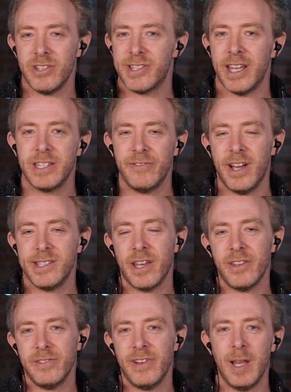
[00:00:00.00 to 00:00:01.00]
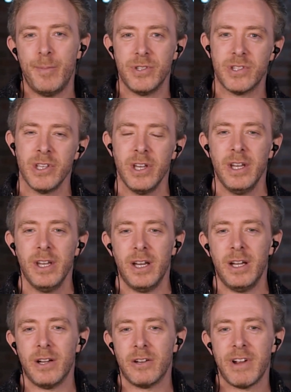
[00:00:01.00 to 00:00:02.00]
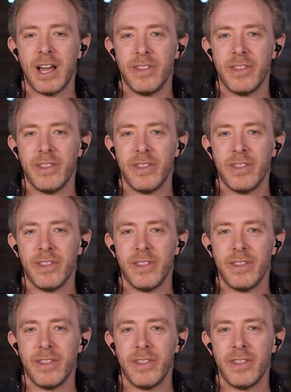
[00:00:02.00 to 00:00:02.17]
incentivize other developers around